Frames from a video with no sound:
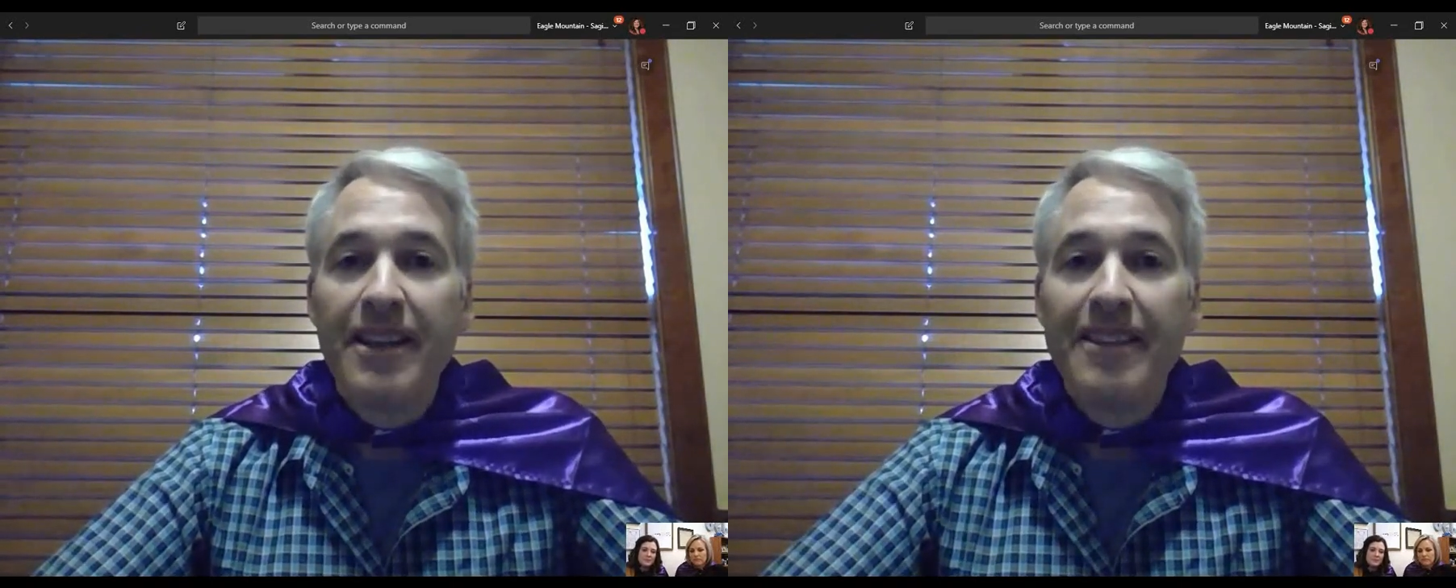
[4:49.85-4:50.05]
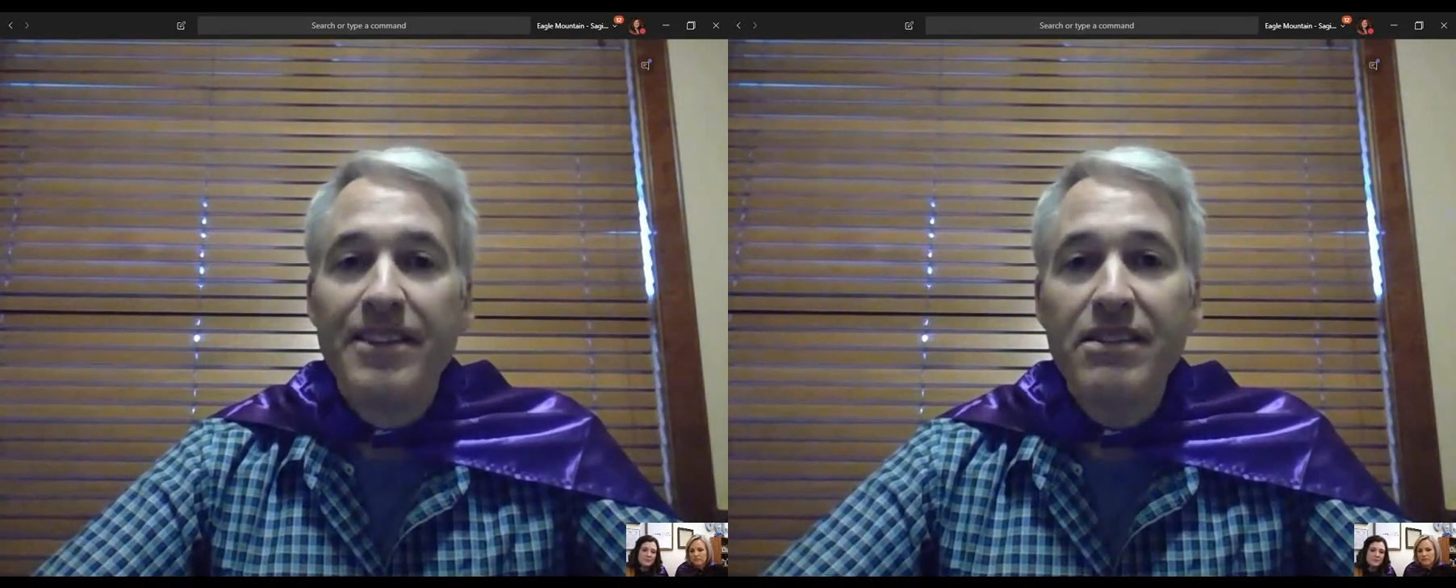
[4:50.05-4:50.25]

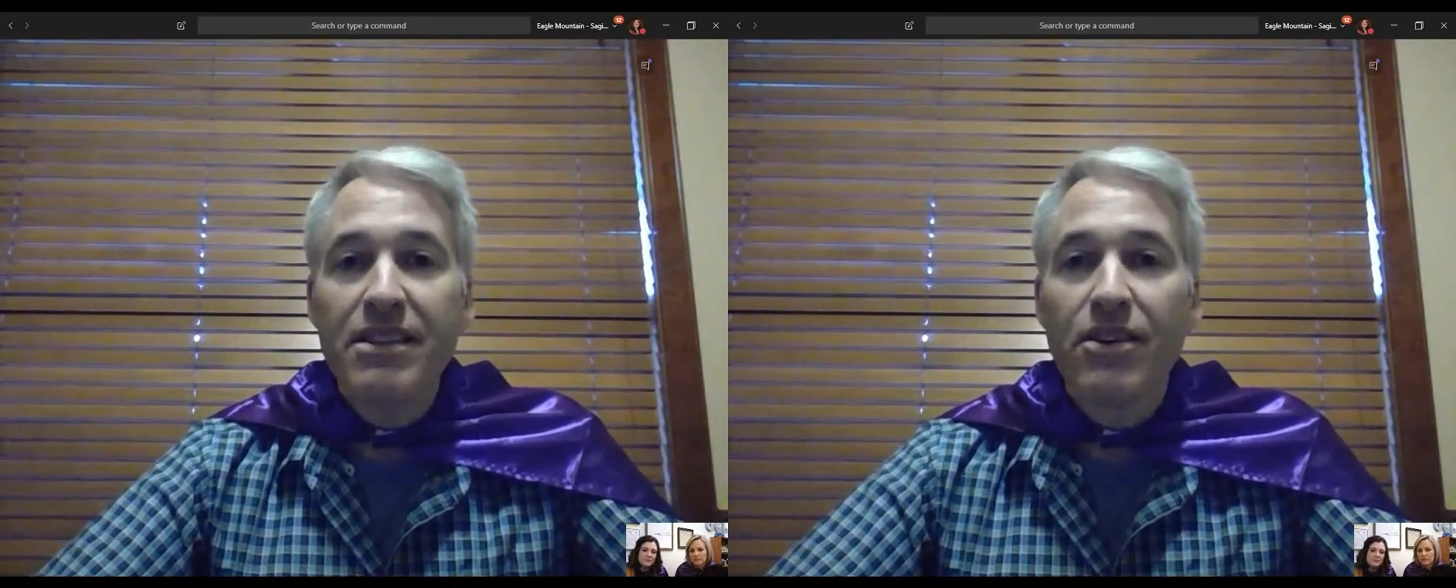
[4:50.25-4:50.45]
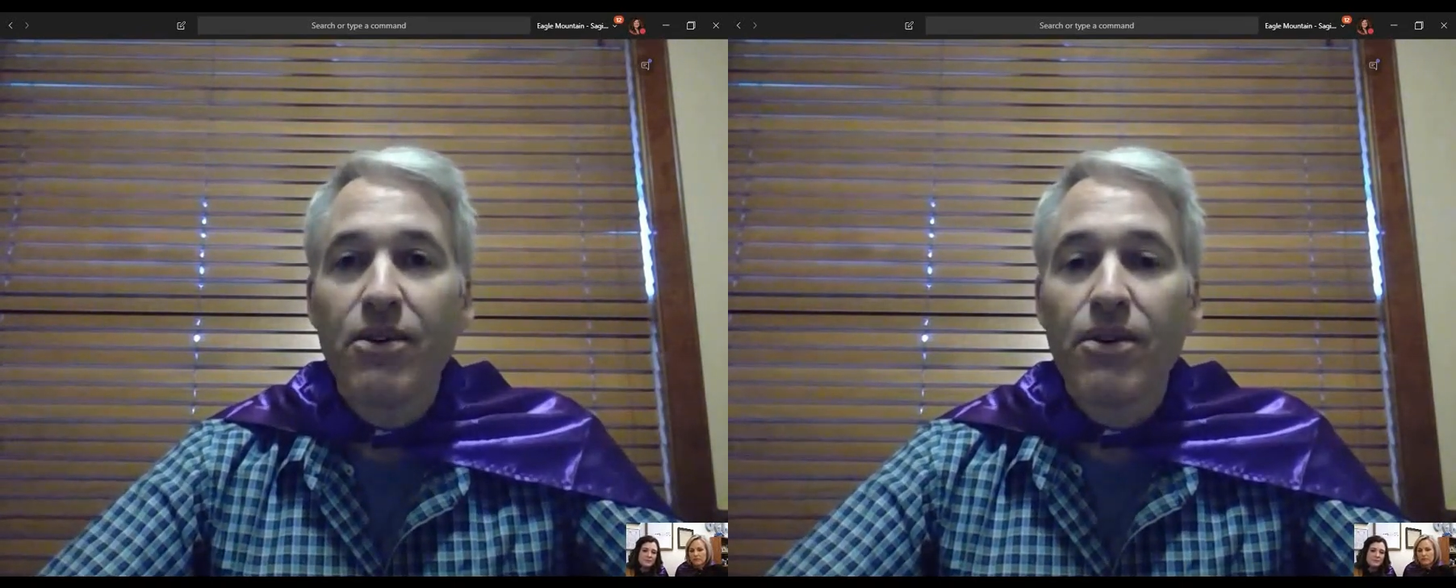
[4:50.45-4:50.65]
Just
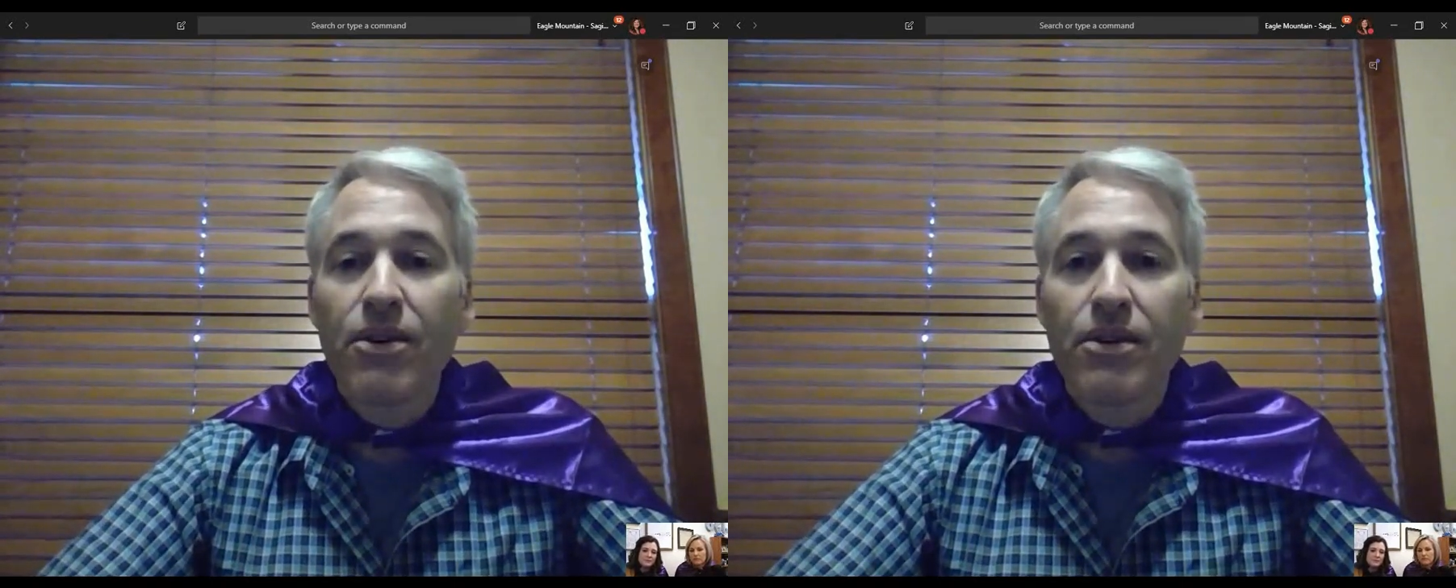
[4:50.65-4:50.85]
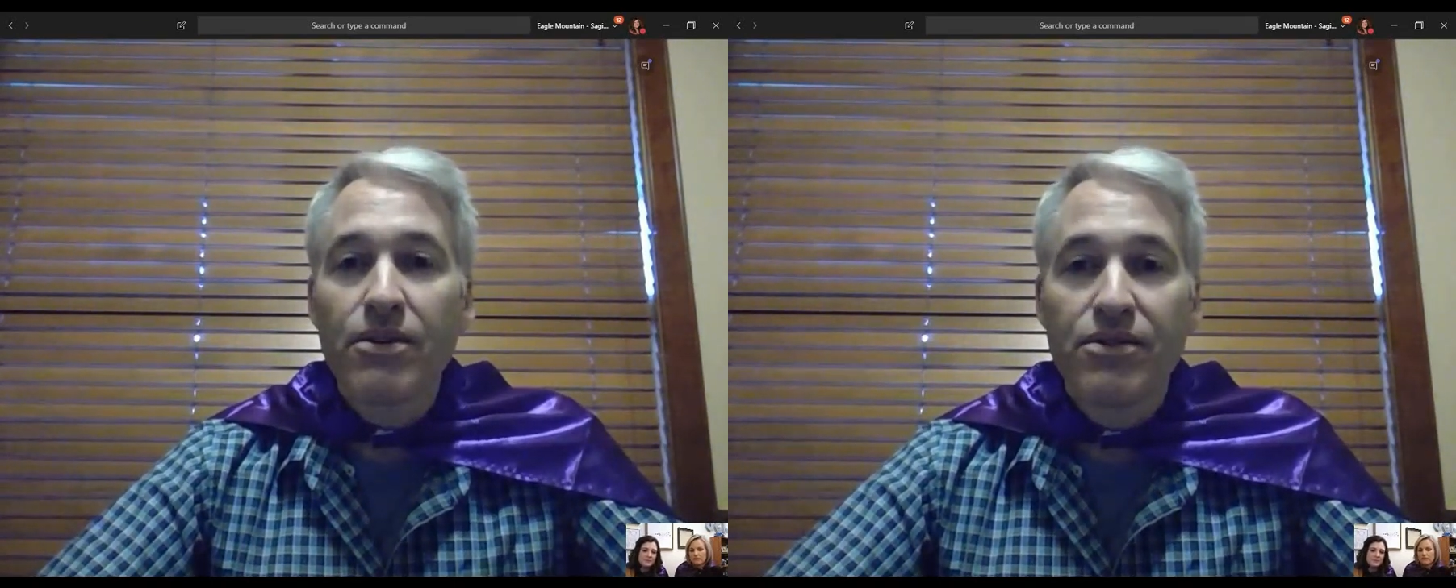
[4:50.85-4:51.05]
the
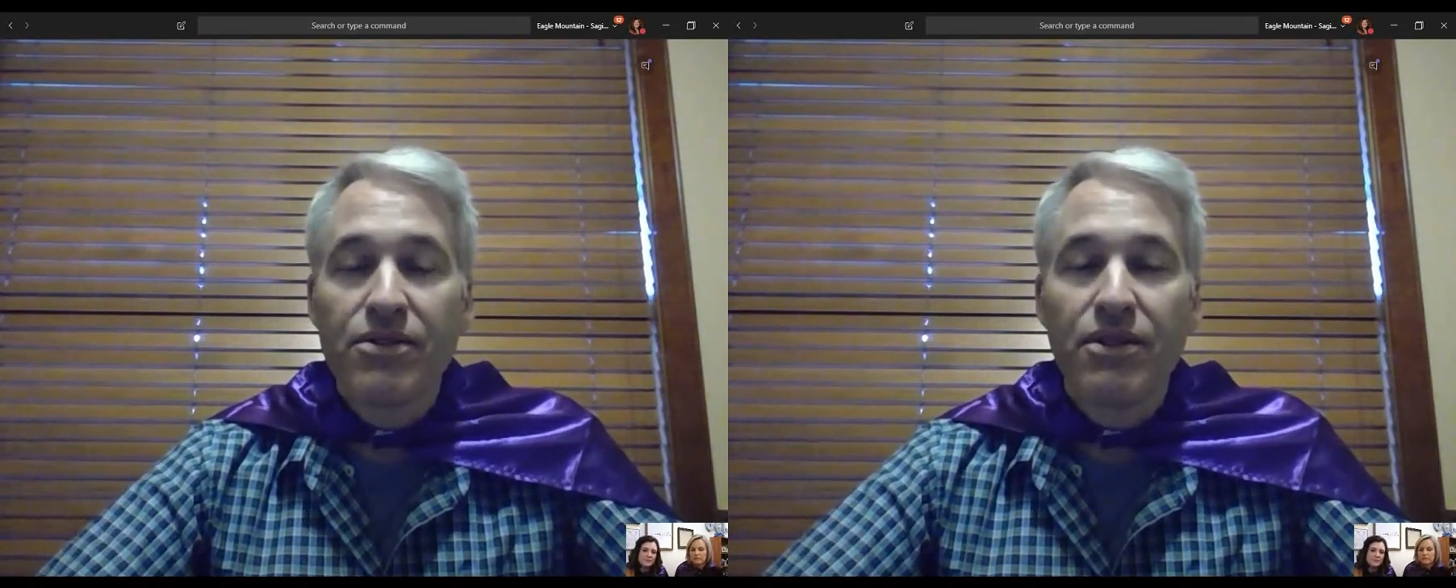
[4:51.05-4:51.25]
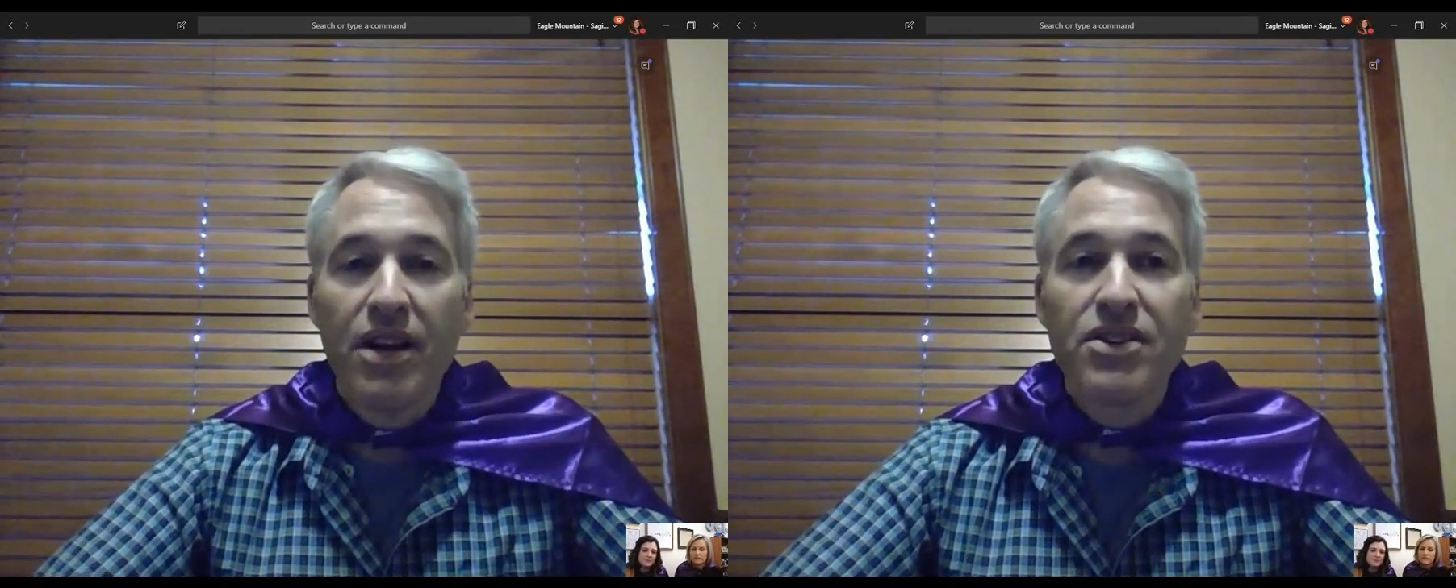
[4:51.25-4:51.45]
core
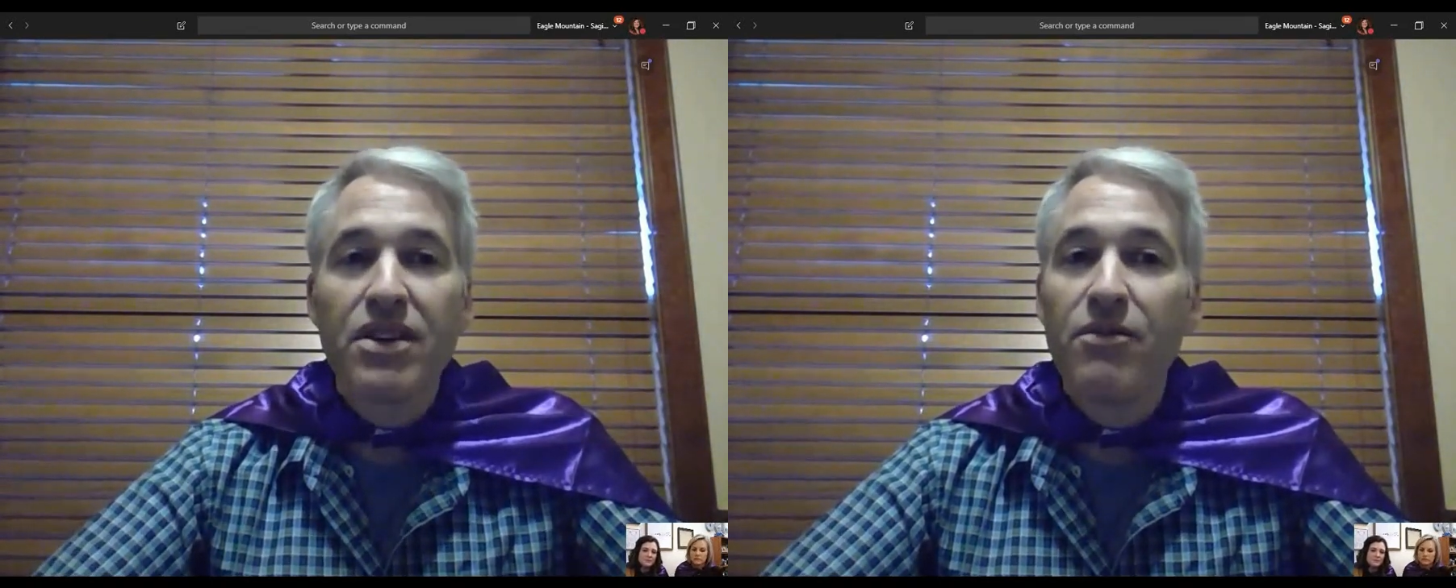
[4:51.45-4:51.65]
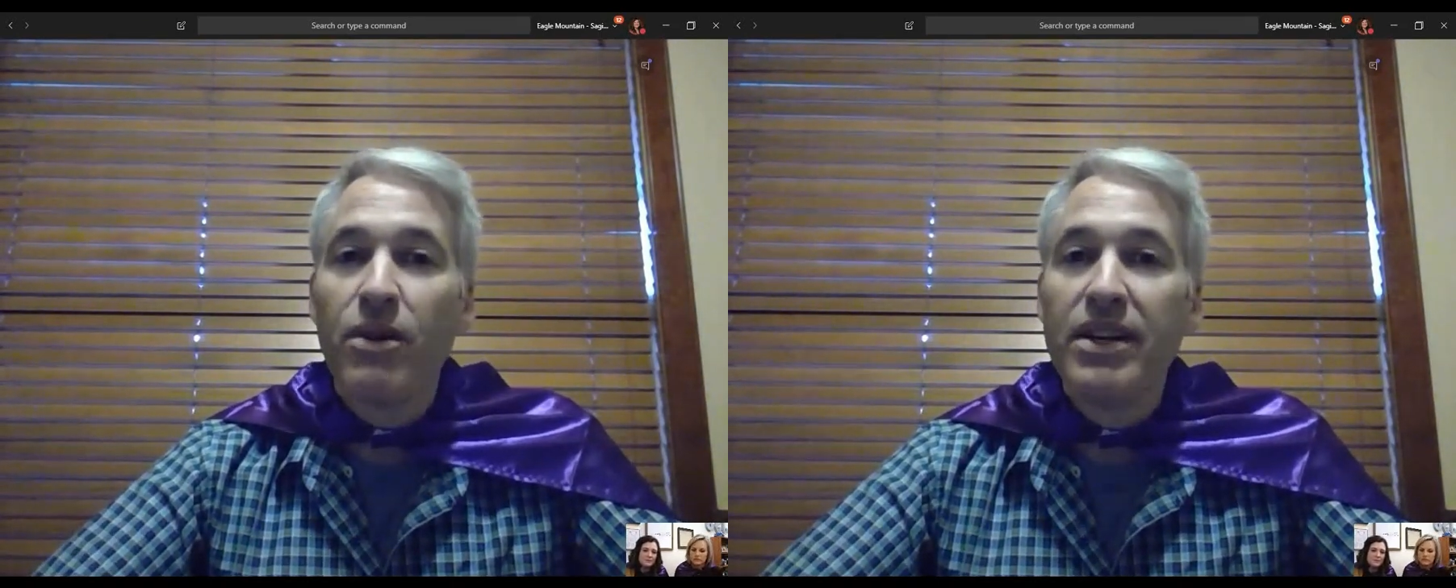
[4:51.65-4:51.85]
structure
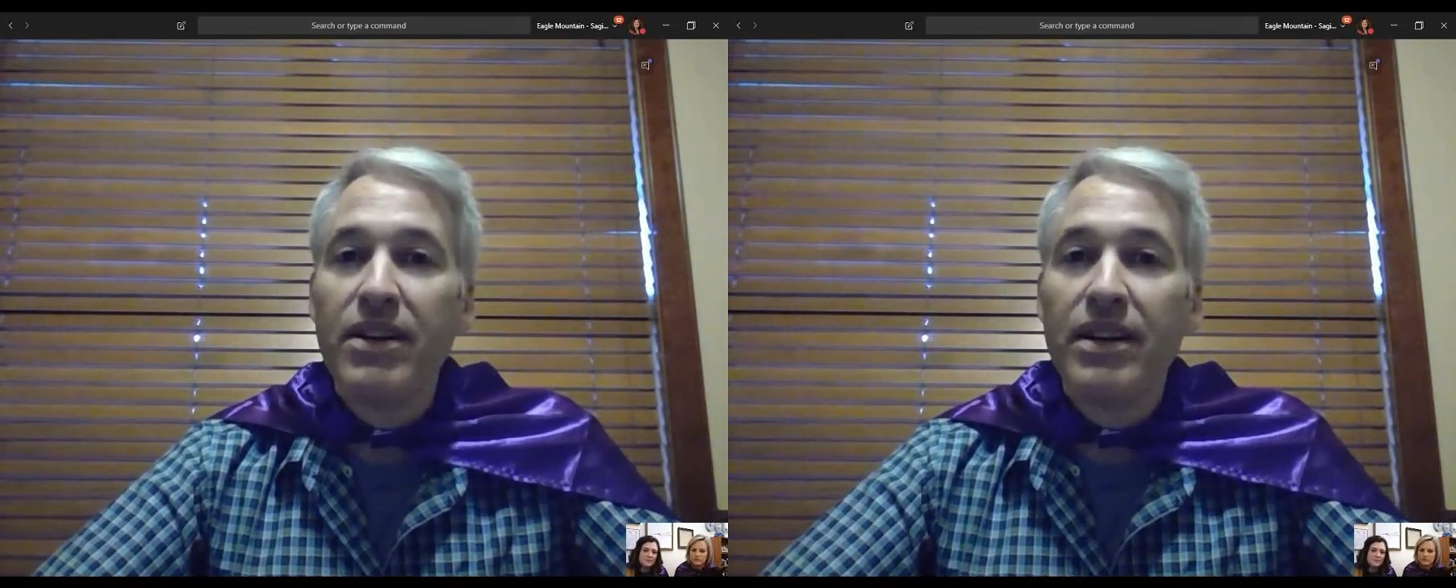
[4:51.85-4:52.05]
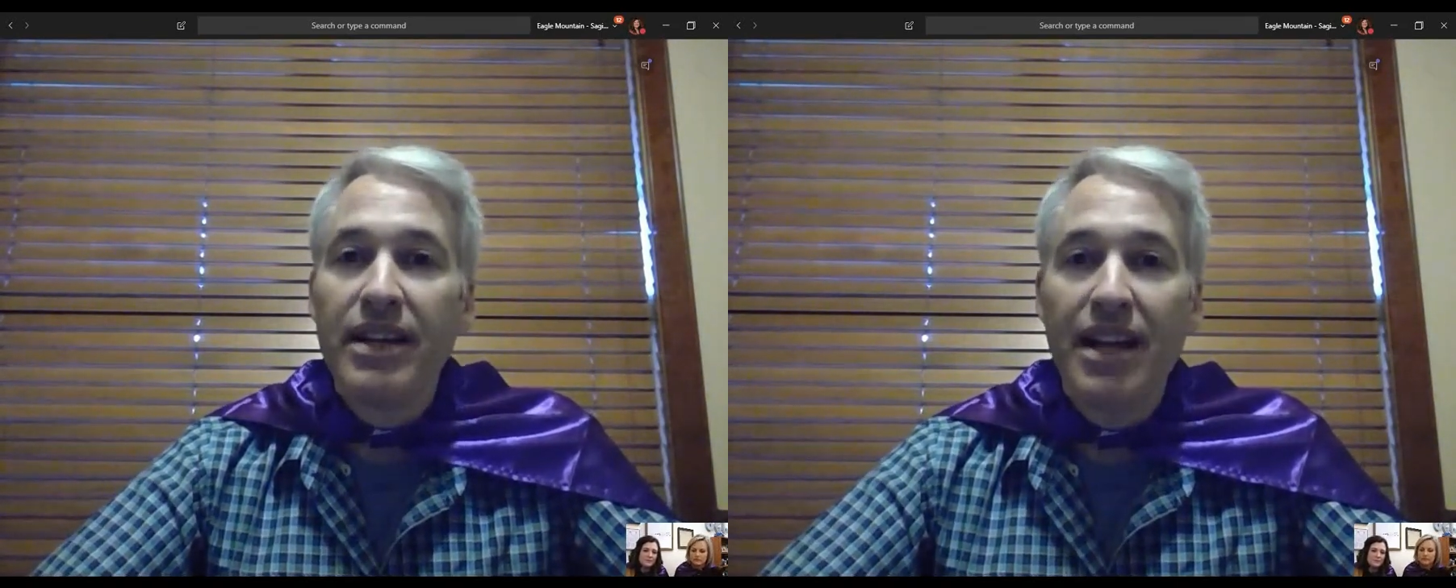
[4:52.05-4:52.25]
of OneNote,